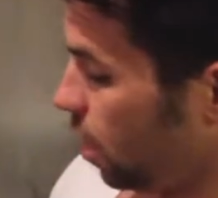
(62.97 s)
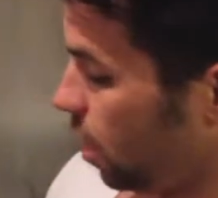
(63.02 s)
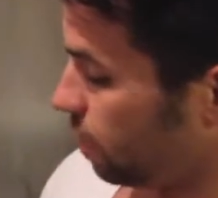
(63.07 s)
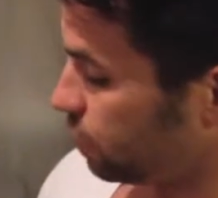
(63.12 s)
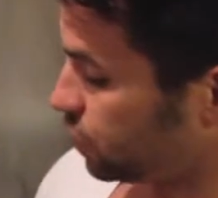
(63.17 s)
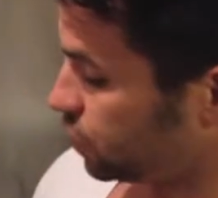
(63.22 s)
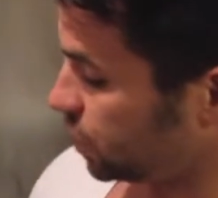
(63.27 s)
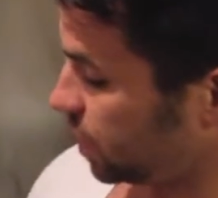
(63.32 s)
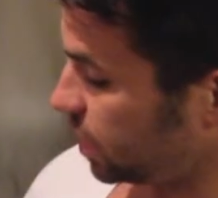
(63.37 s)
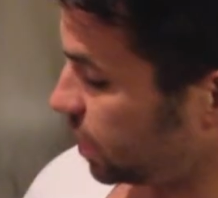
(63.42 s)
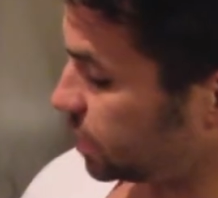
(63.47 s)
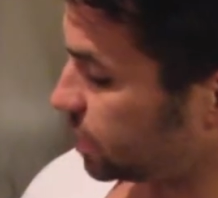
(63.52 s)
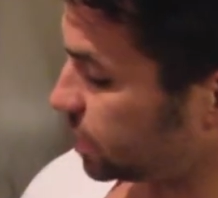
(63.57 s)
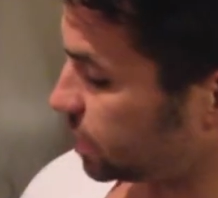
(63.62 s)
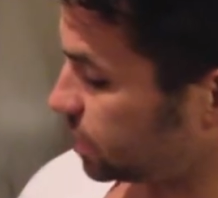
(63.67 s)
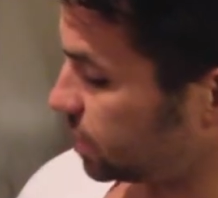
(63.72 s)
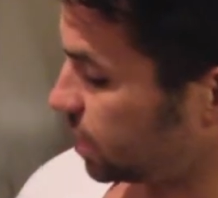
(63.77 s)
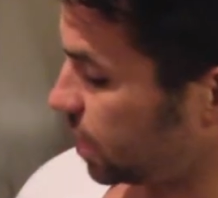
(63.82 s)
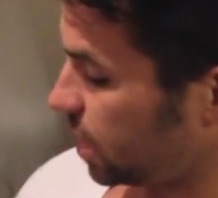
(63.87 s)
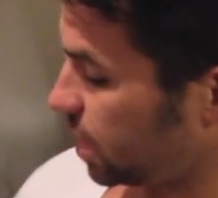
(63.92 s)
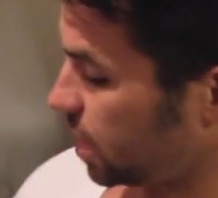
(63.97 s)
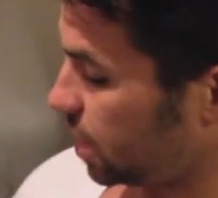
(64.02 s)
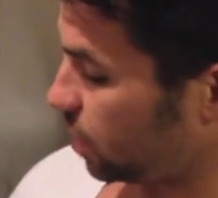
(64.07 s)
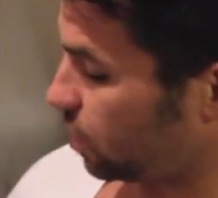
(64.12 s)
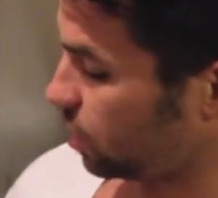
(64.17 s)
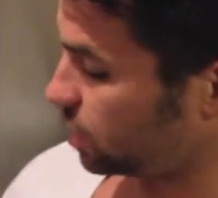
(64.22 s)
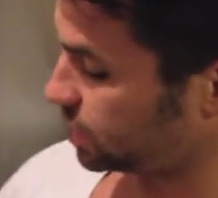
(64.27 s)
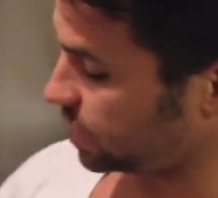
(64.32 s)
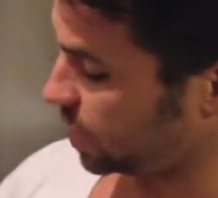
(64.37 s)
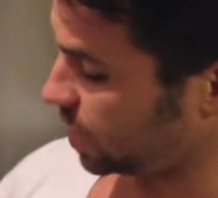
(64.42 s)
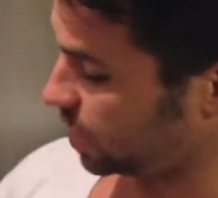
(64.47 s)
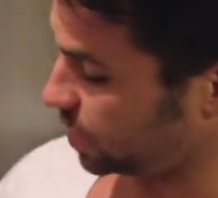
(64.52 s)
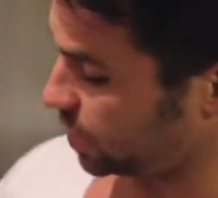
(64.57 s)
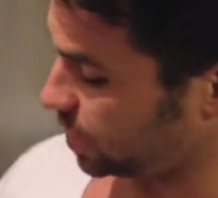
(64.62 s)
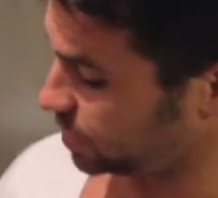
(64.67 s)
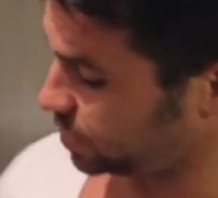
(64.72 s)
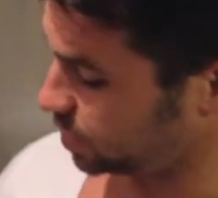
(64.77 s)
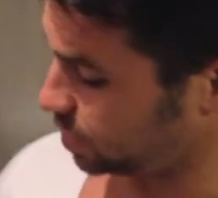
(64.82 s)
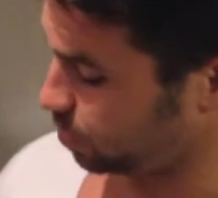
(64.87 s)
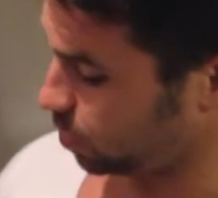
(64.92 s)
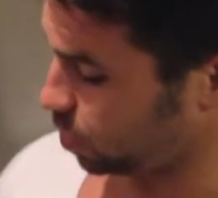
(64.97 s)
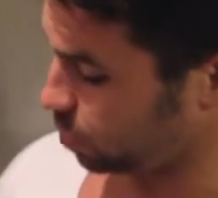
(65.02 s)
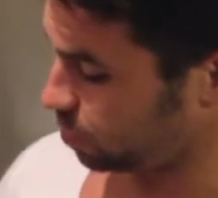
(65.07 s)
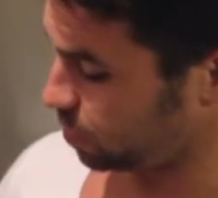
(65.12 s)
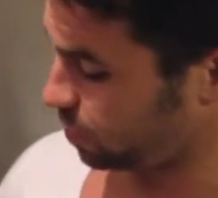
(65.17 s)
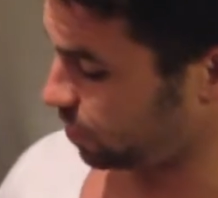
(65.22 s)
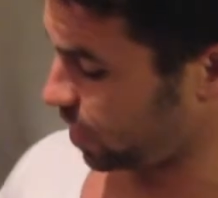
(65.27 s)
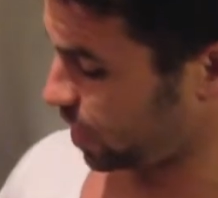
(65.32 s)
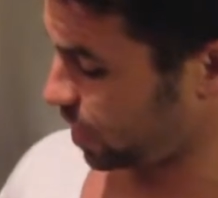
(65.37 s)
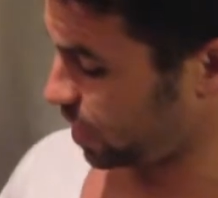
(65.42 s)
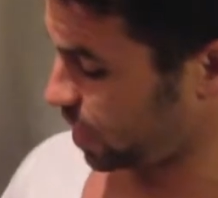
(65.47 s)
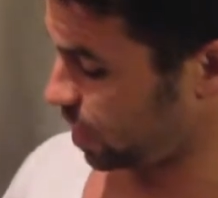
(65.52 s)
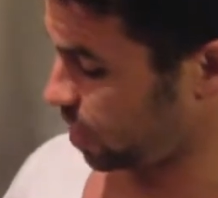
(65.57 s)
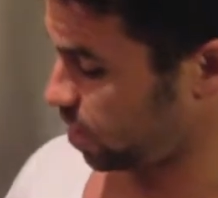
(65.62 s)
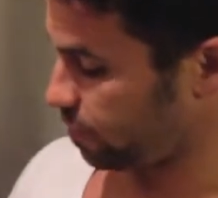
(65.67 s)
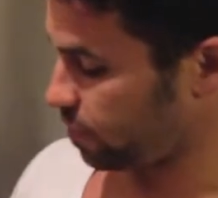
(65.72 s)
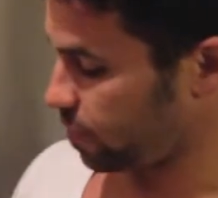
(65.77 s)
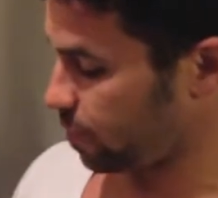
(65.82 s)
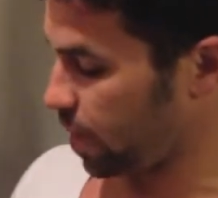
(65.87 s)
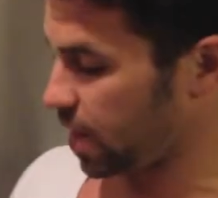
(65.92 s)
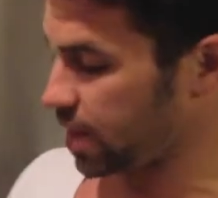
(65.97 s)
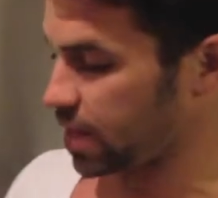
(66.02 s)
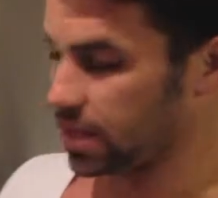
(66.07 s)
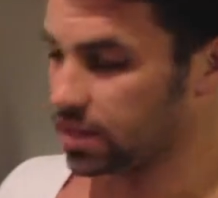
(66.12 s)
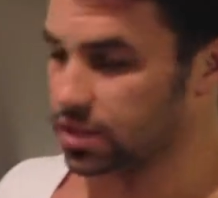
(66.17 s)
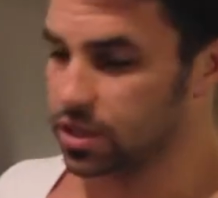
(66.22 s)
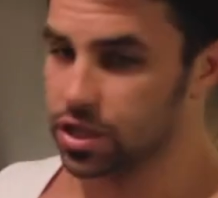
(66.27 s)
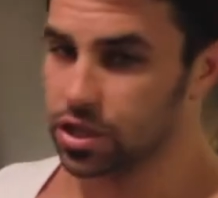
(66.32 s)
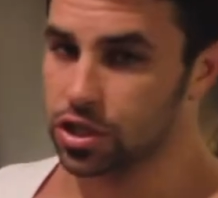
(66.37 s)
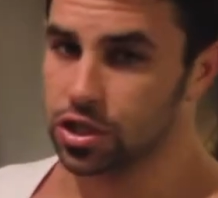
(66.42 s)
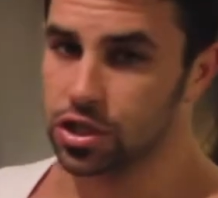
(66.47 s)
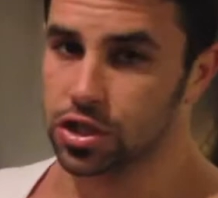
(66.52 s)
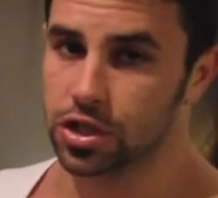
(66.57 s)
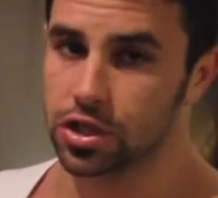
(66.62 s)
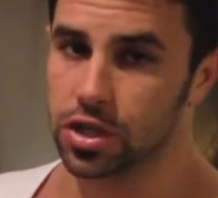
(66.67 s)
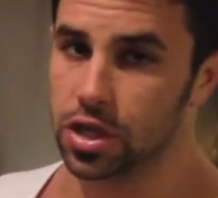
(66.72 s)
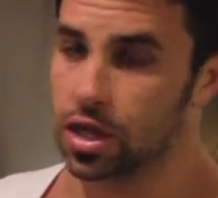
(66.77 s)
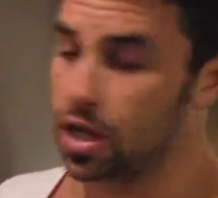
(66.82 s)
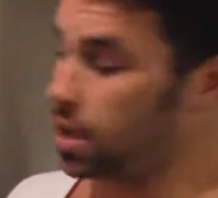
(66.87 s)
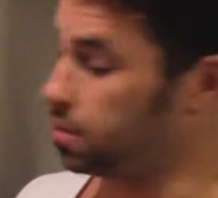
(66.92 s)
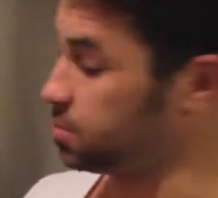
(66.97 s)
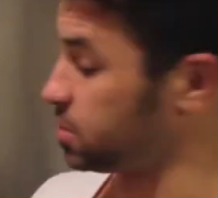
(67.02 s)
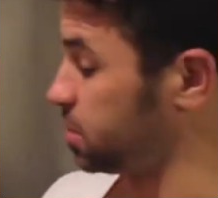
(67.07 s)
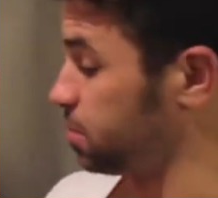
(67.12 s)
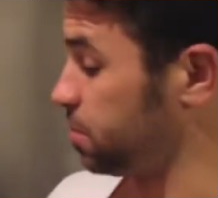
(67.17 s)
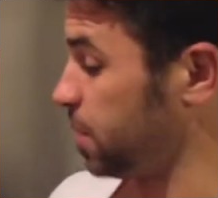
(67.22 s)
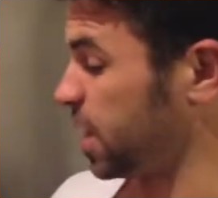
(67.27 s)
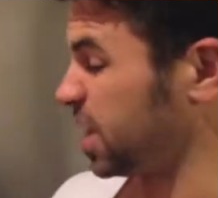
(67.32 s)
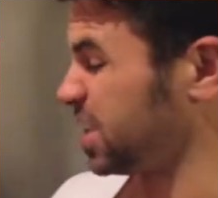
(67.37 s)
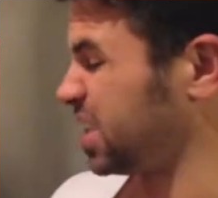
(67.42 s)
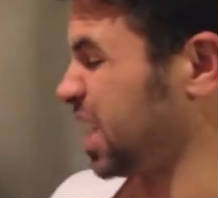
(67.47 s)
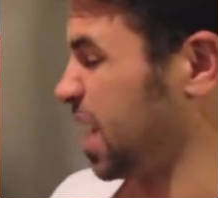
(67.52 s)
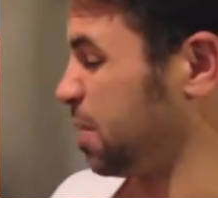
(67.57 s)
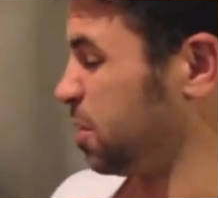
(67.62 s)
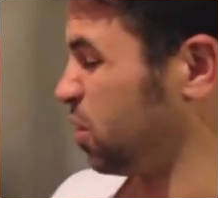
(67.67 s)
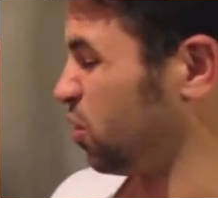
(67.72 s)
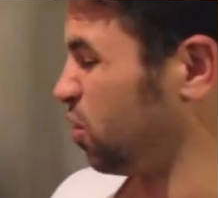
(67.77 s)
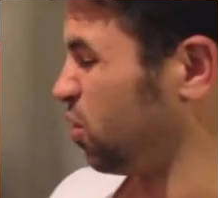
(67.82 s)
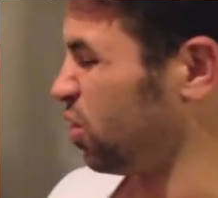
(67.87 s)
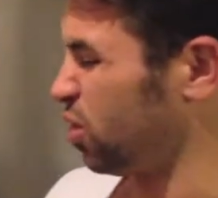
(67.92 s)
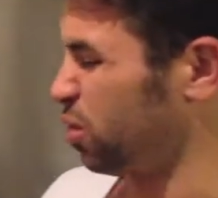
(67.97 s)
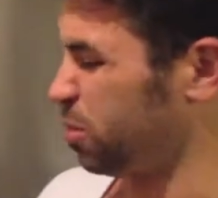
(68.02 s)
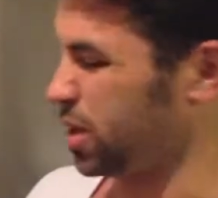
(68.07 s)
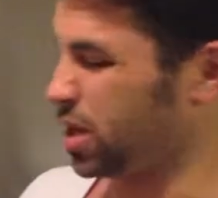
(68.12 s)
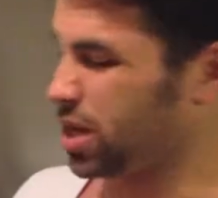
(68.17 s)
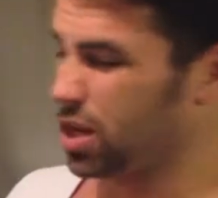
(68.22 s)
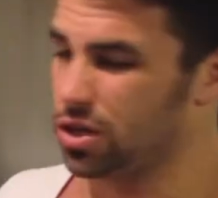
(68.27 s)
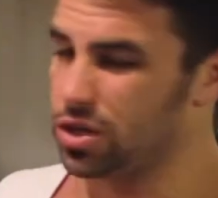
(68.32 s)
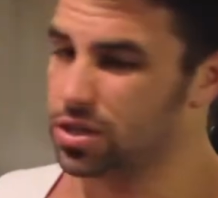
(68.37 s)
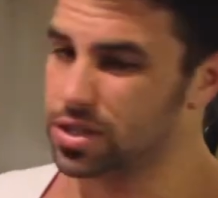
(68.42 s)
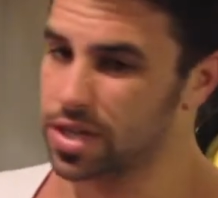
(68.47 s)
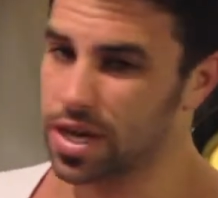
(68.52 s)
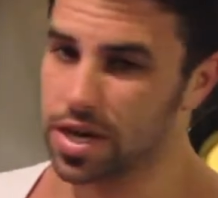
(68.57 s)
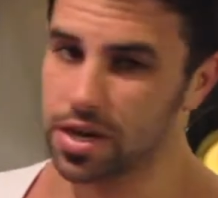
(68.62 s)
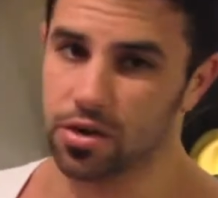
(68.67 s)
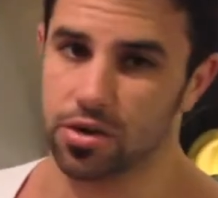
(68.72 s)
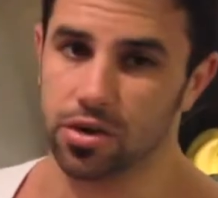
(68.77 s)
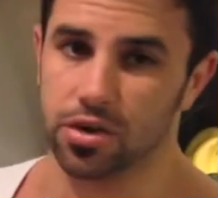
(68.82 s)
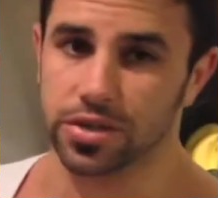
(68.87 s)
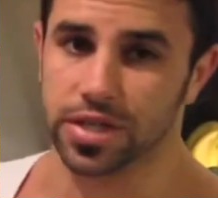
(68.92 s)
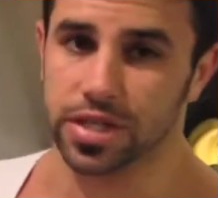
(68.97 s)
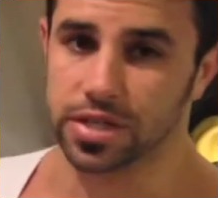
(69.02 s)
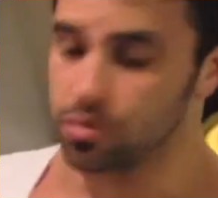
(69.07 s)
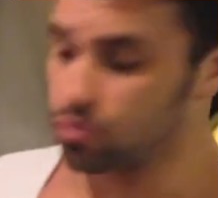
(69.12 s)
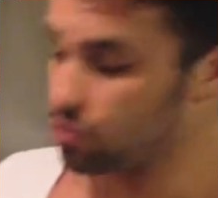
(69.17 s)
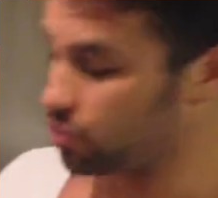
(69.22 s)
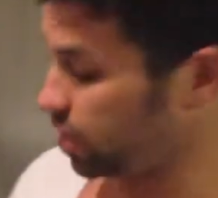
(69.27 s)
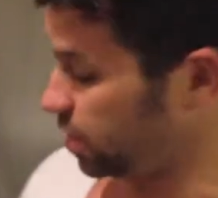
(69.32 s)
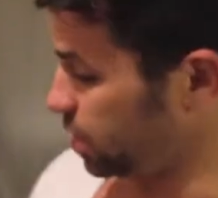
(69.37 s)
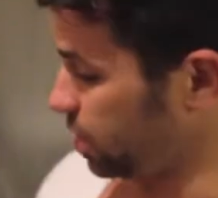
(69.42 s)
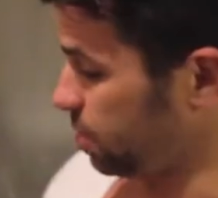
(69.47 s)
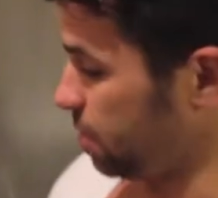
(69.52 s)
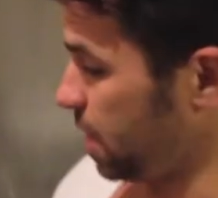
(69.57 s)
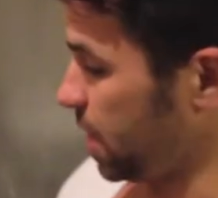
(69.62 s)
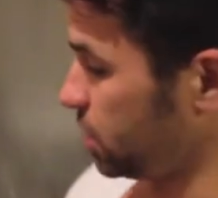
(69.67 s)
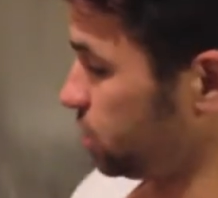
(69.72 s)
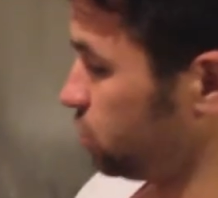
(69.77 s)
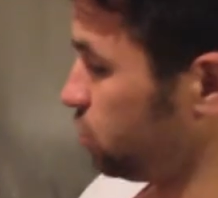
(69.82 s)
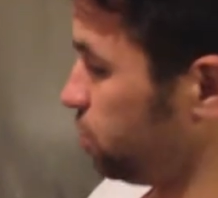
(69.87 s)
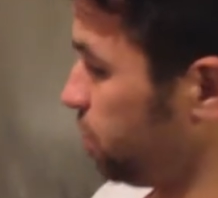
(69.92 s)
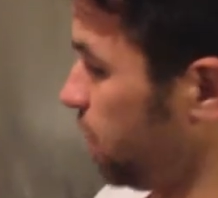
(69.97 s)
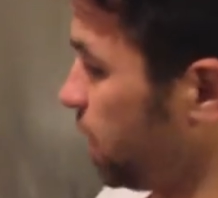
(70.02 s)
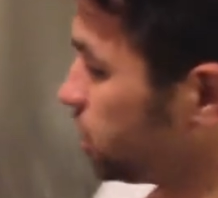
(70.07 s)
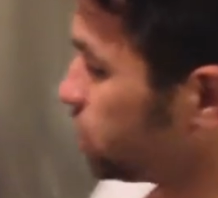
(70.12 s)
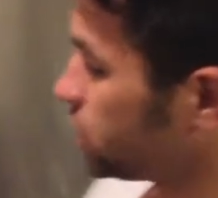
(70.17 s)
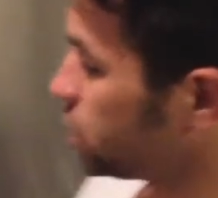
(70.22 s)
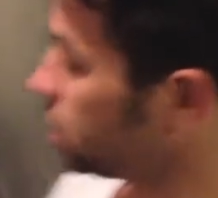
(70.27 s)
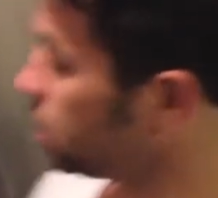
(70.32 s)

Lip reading: I've just got down into the bottom of a baking dish, some macadamia oil, but you can use any oil, doesn't really matter too much.